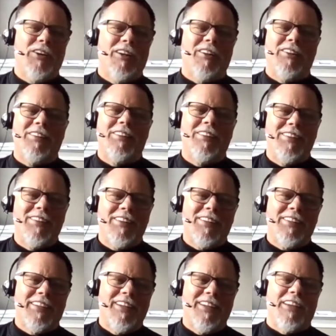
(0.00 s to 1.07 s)
Well,
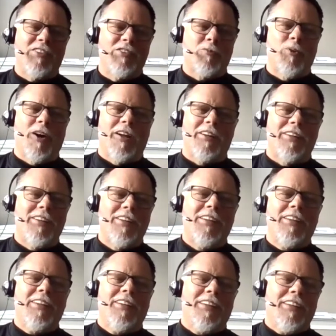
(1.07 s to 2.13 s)
guess what?
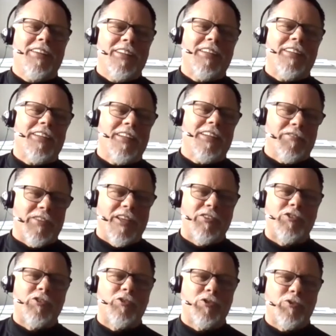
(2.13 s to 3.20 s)
If
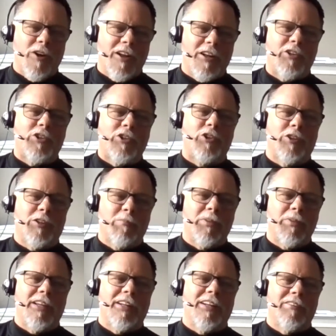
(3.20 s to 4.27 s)
that's your strategy, you can
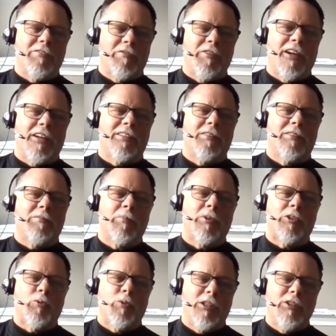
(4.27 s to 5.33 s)
plan on the fact that
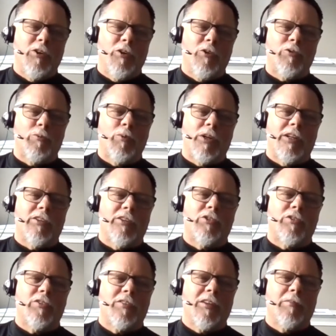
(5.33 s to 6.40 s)
between those
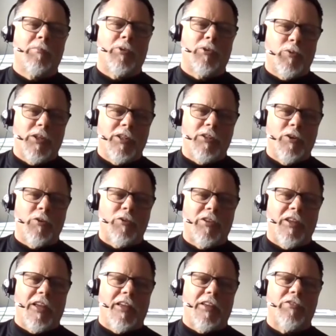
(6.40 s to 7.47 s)
weeks and between
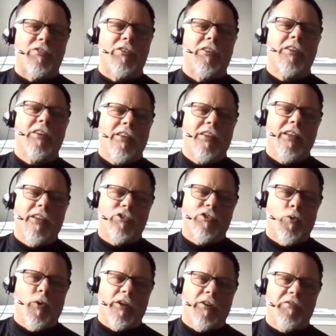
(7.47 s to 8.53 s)
those days, it's
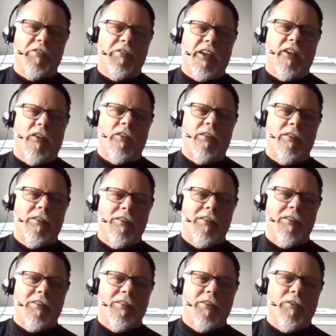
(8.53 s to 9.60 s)
going to fail,
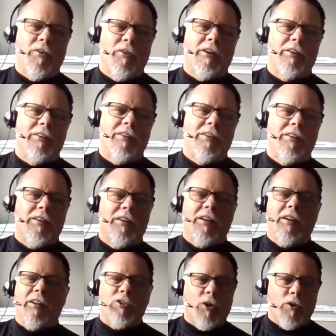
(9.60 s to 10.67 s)
right?
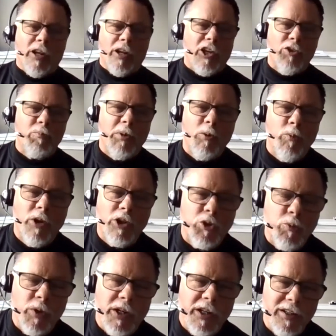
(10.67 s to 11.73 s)
Don't ask me
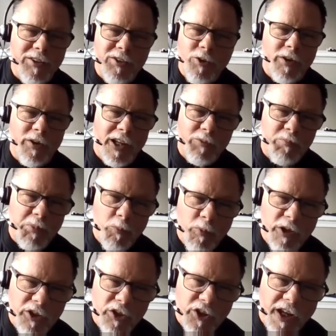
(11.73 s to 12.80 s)
which week, don't ask me
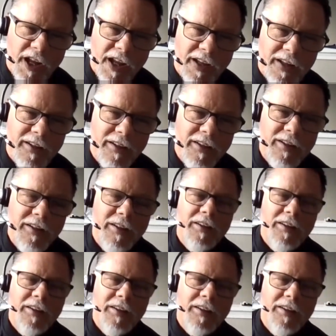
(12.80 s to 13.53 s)
which day.